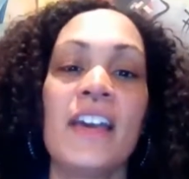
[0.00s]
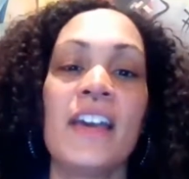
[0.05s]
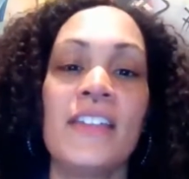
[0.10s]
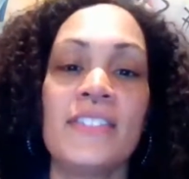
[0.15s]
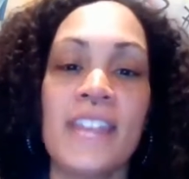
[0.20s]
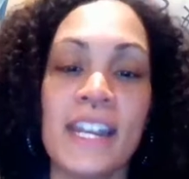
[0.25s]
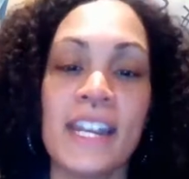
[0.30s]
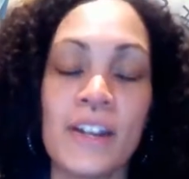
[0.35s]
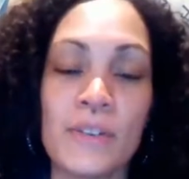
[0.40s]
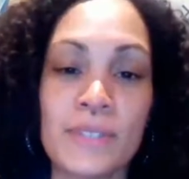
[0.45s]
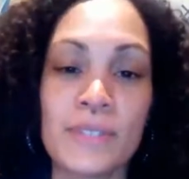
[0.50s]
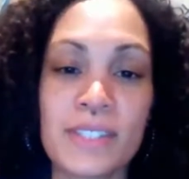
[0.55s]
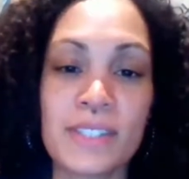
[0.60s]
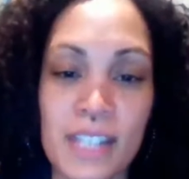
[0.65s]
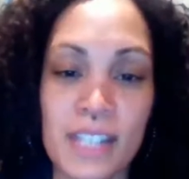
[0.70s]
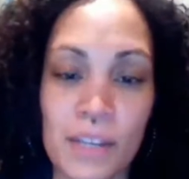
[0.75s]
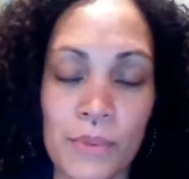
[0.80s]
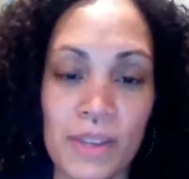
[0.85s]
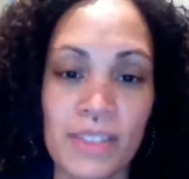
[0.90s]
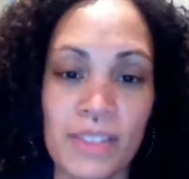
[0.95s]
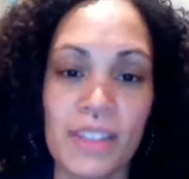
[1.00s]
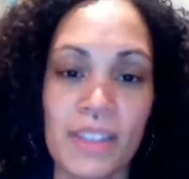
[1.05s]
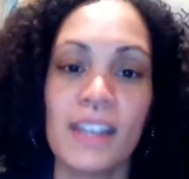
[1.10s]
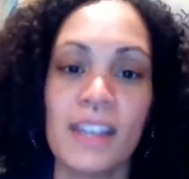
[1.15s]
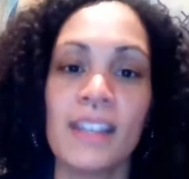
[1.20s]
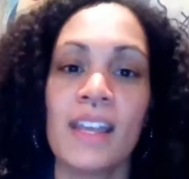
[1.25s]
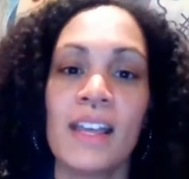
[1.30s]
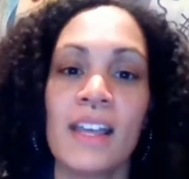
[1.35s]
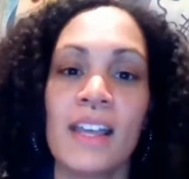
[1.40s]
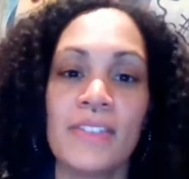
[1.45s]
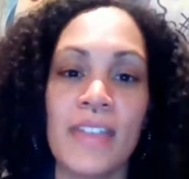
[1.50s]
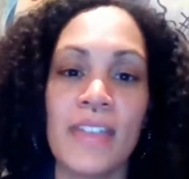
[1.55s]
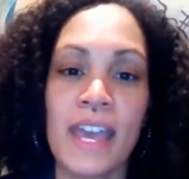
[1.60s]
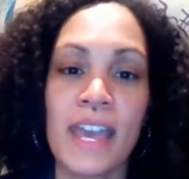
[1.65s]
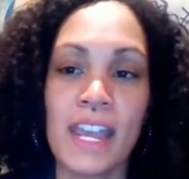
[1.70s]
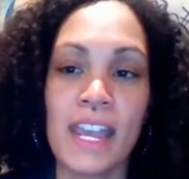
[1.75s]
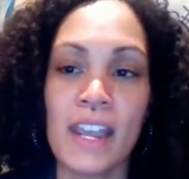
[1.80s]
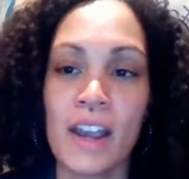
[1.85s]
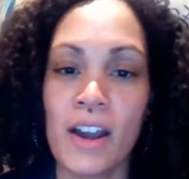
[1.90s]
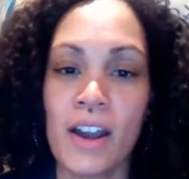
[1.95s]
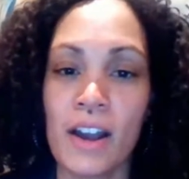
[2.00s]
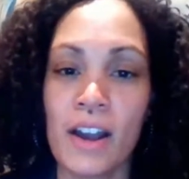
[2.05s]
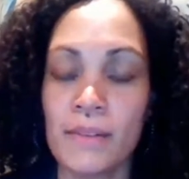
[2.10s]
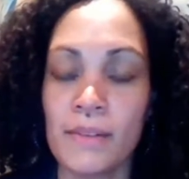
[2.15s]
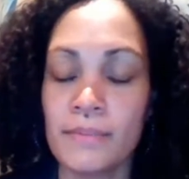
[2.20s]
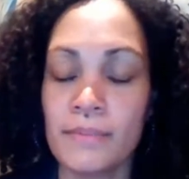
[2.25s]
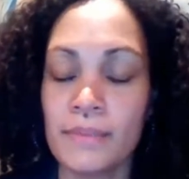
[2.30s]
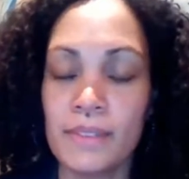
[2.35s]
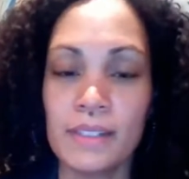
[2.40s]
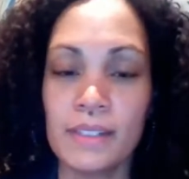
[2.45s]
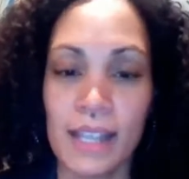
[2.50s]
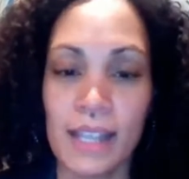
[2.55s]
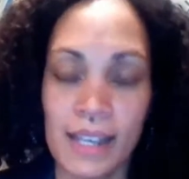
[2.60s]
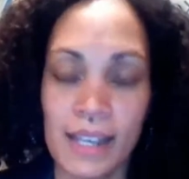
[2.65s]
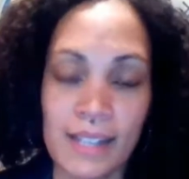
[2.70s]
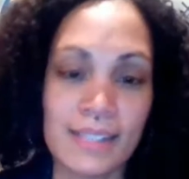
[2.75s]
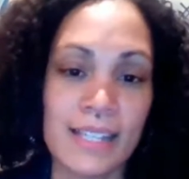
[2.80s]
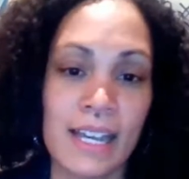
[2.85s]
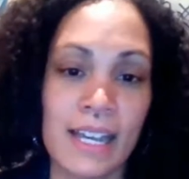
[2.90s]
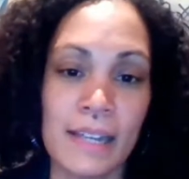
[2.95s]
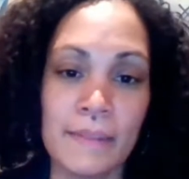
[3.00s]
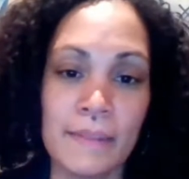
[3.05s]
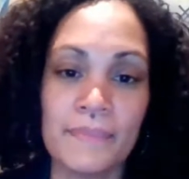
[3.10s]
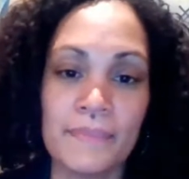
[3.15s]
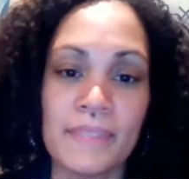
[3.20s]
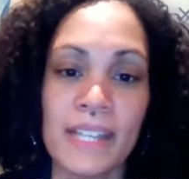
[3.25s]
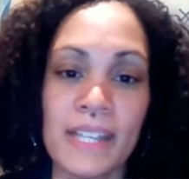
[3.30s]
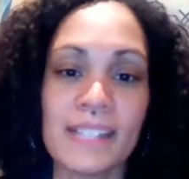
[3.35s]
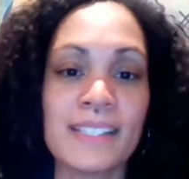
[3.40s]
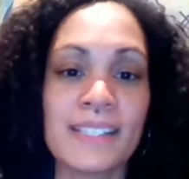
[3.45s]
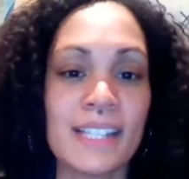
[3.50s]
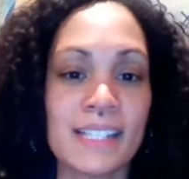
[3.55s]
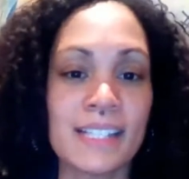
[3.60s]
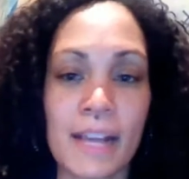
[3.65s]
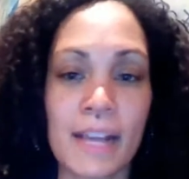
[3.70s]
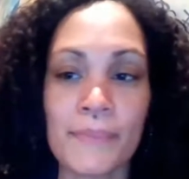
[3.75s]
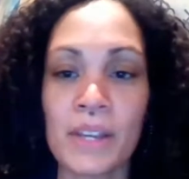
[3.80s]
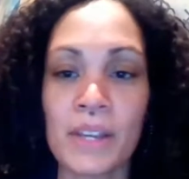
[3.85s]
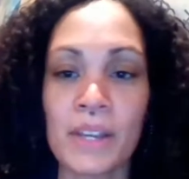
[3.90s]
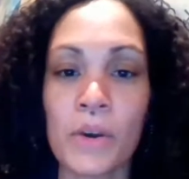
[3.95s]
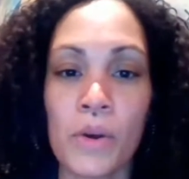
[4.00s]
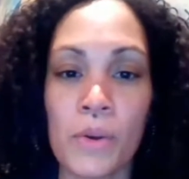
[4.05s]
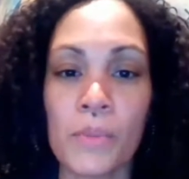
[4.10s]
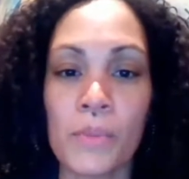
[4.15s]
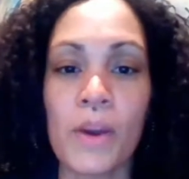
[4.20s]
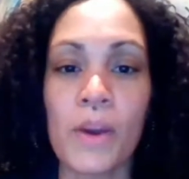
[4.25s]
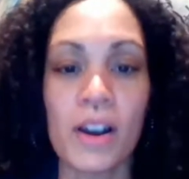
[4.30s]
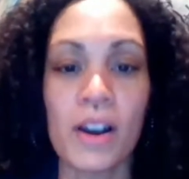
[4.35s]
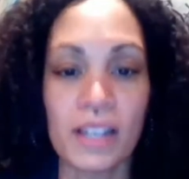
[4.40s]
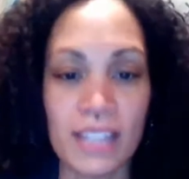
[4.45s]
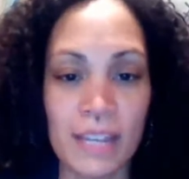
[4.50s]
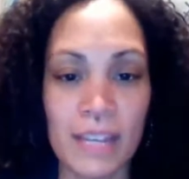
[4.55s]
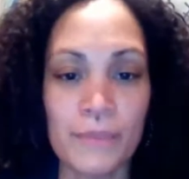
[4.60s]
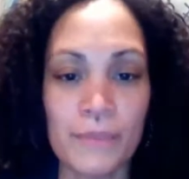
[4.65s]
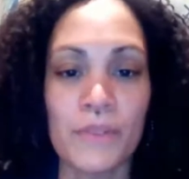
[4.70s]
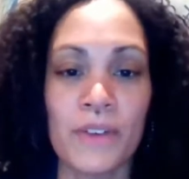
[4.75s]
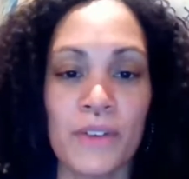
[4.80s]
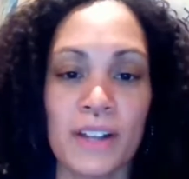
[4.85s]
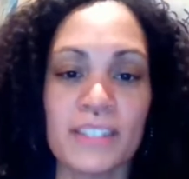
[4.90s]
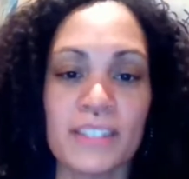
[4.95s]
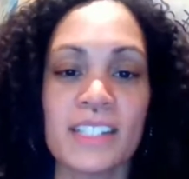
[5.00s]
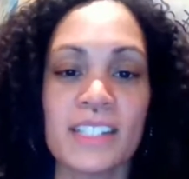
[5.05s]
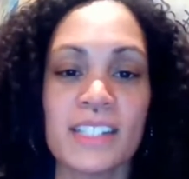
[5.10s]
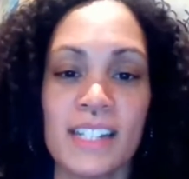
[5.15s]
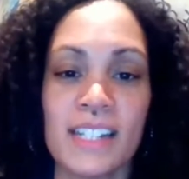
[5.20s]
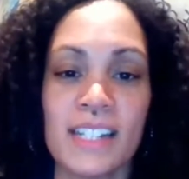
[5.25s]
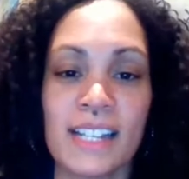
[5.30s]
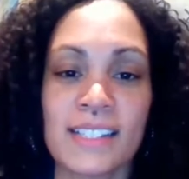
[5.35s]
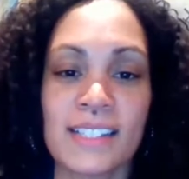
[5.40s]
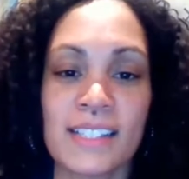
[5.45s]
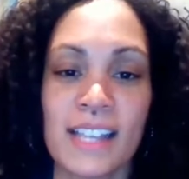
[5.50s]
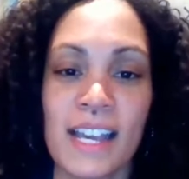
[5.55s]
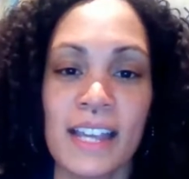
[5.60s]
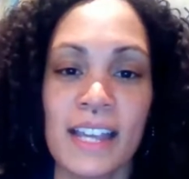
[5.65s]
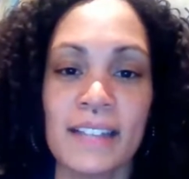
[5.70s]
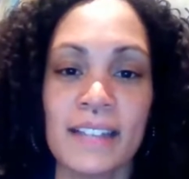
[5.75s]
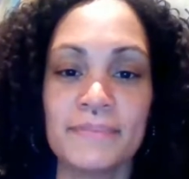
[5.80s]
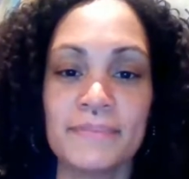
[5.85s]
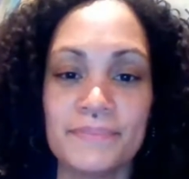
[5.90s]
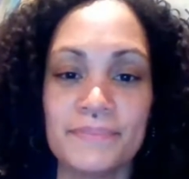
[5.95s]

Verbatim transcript: They don't stick with it. They, like I said, they see something going wrong and they move on to the next thing.